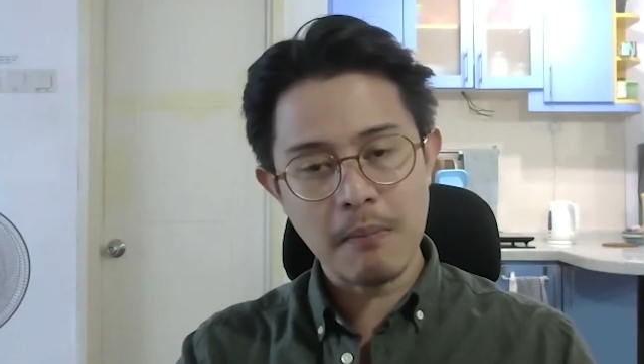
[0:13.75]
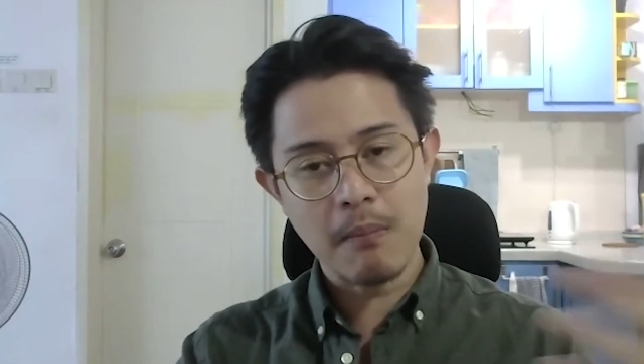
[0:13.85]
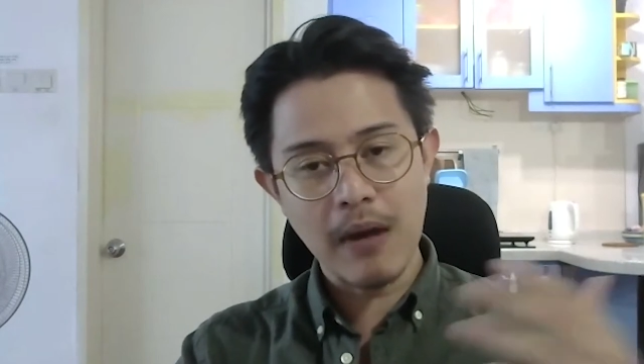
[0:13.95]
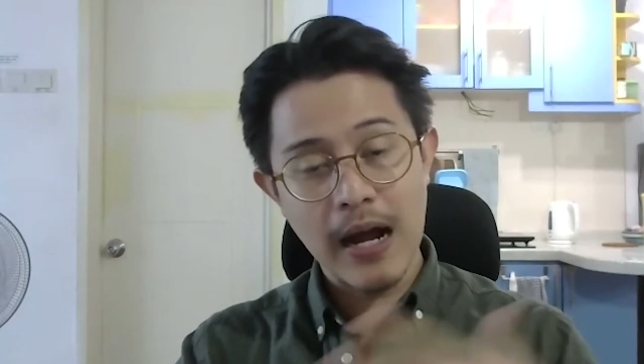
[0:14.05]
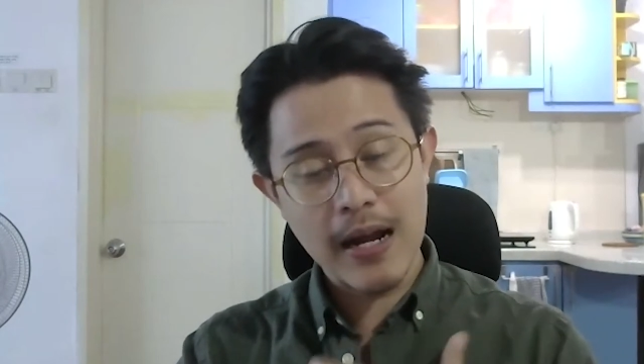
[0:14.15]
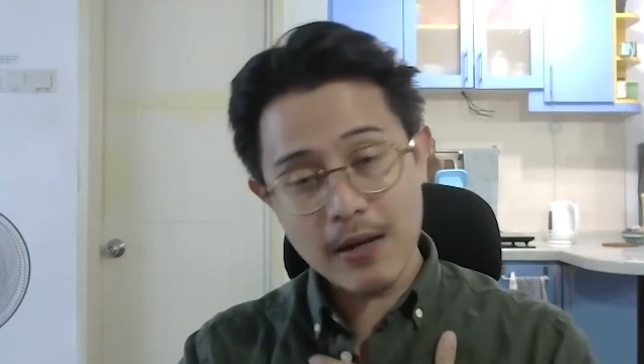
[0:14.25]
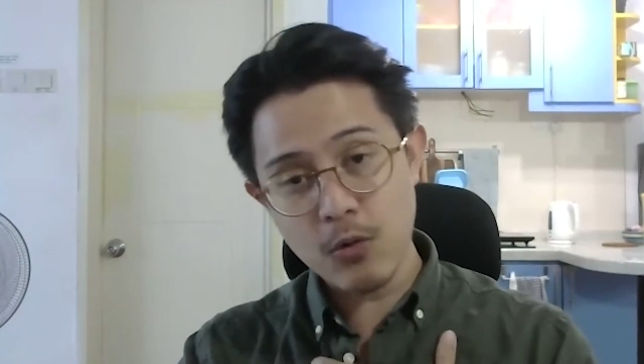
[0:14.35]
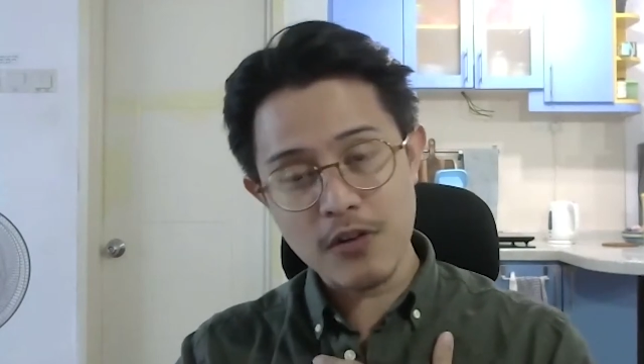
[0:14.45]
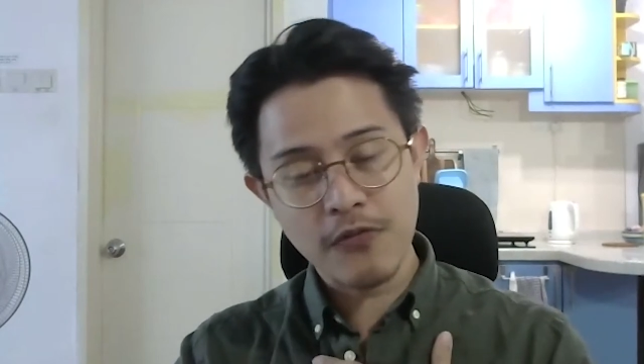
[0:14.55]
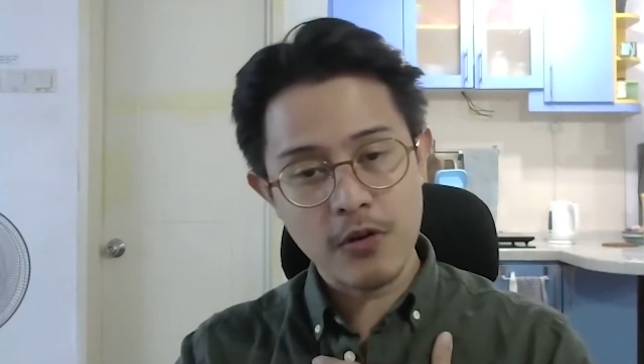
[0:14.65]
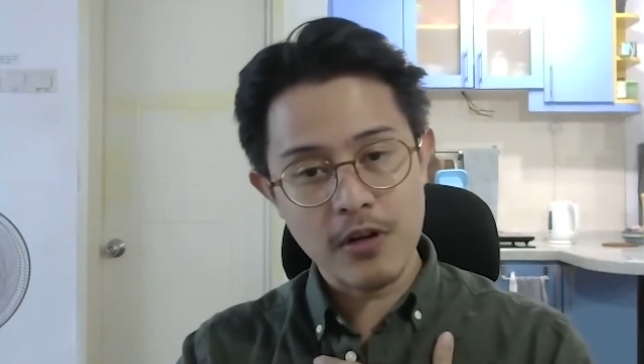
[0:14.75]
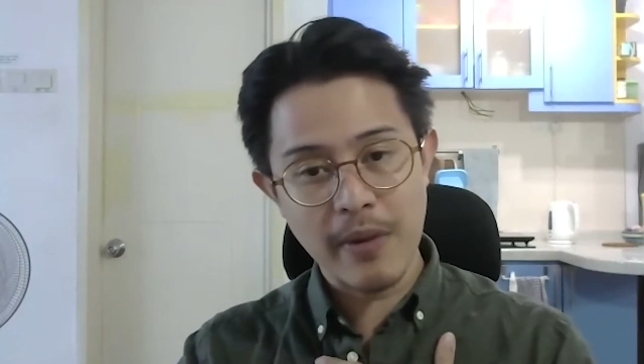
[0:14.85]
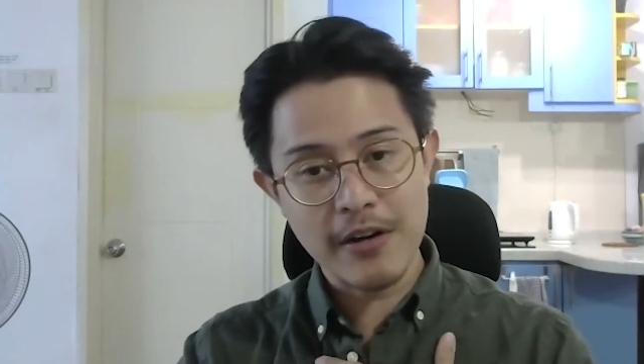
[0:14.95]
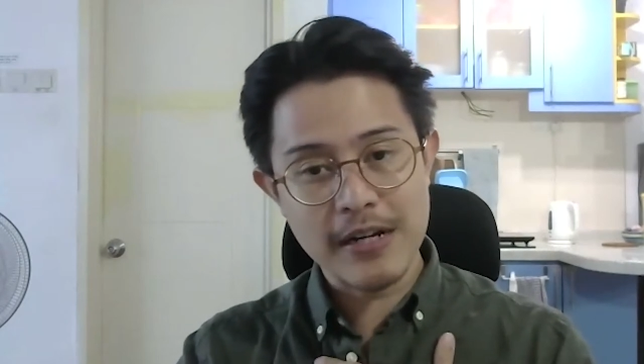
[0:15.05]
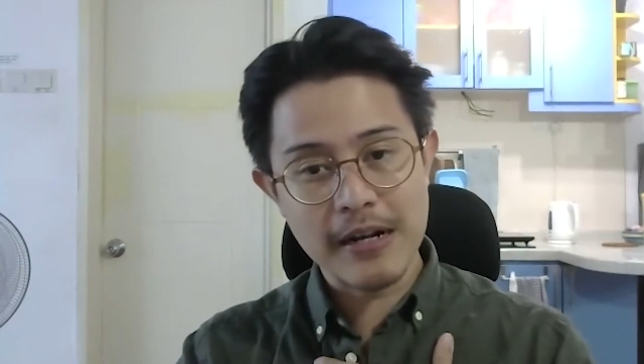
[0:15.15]
And I worked
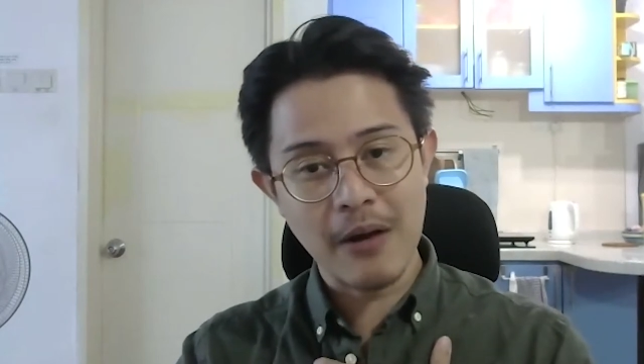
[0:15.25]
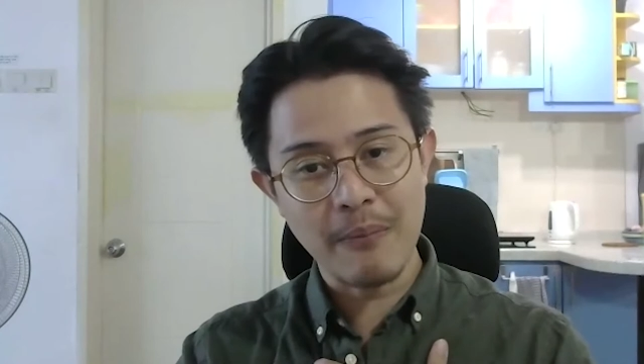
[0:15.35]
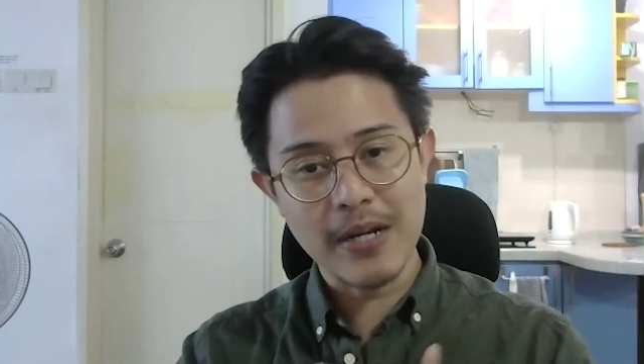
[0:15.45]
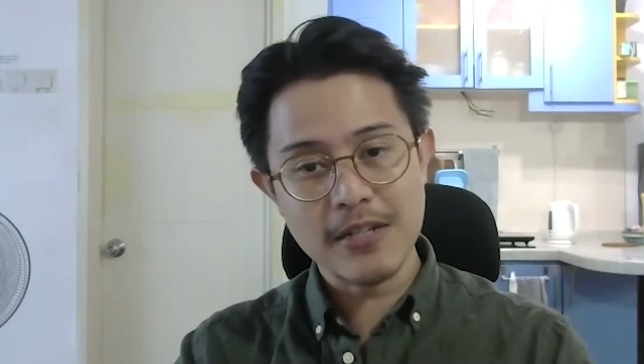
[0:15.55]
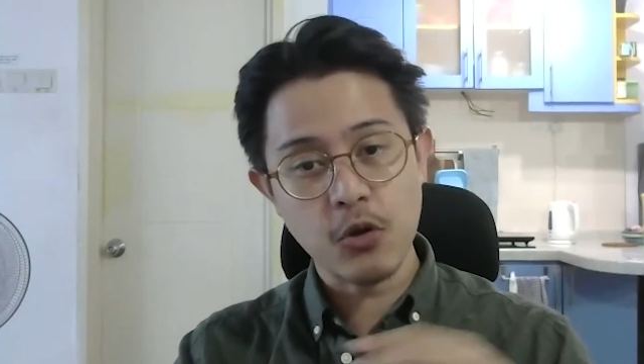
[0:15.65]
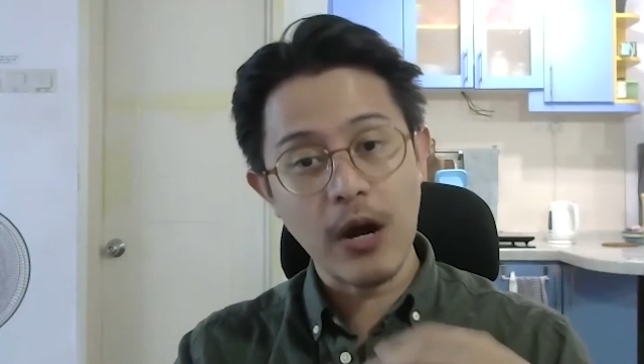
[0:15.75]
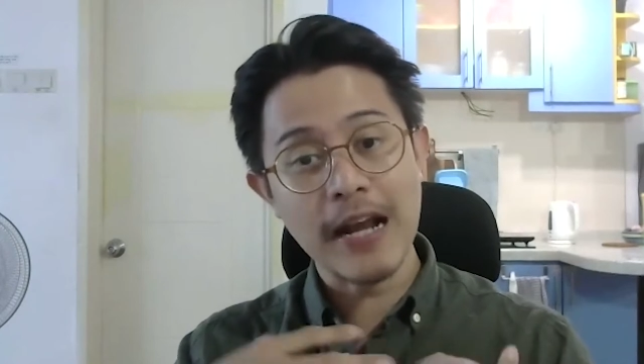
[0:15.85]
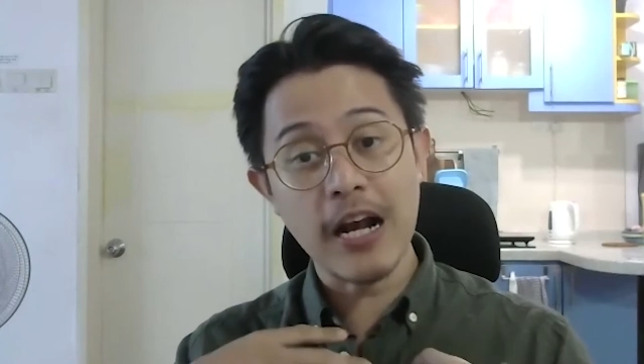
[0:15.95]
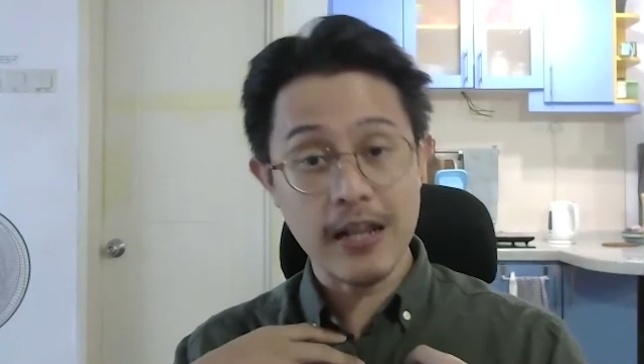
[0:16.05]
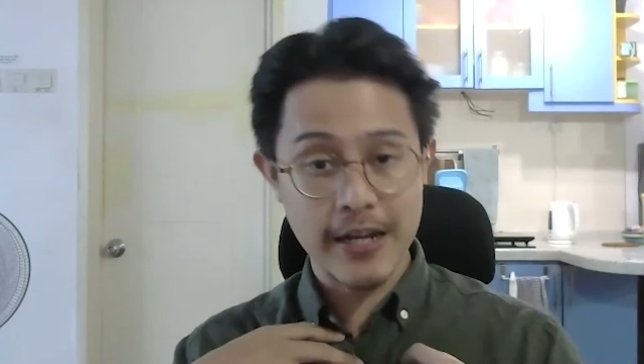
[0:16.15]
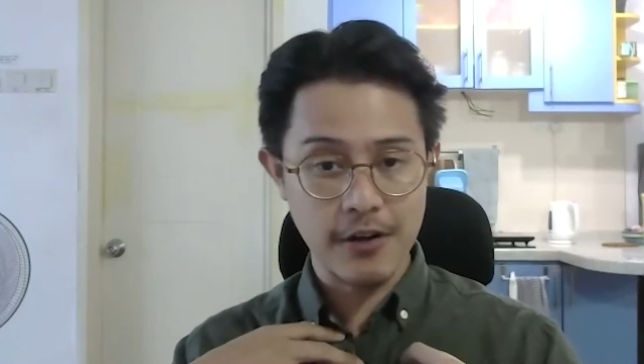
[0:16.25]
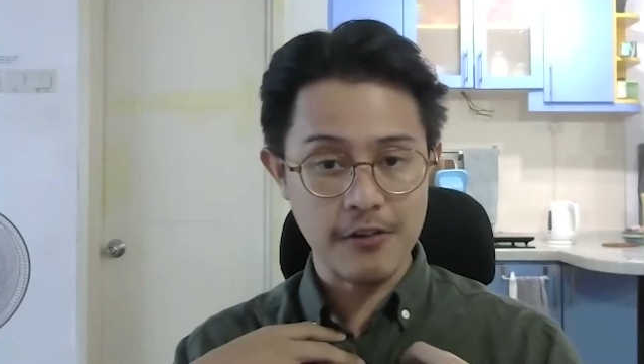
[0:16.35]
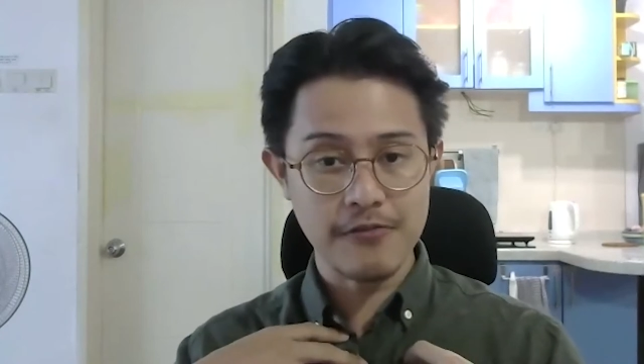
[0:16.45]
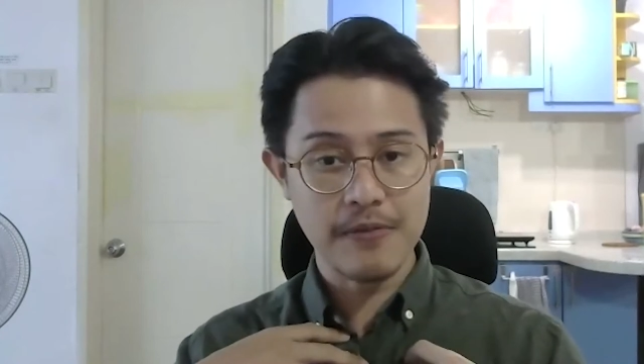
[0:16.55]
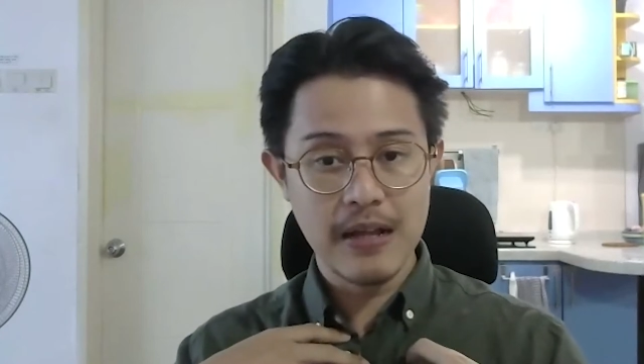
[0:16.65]
for an American company, so I got
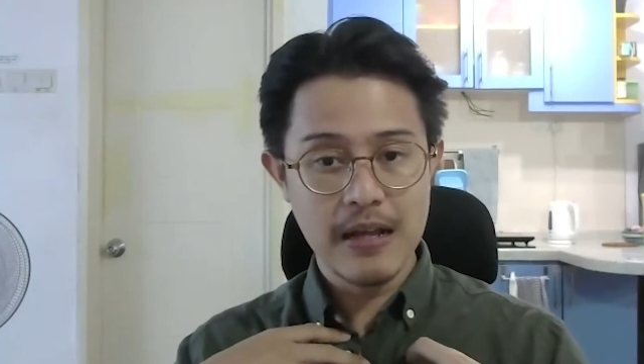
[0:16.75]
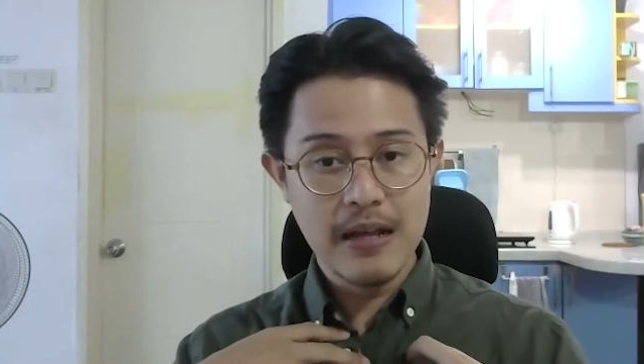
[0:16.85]
laid off.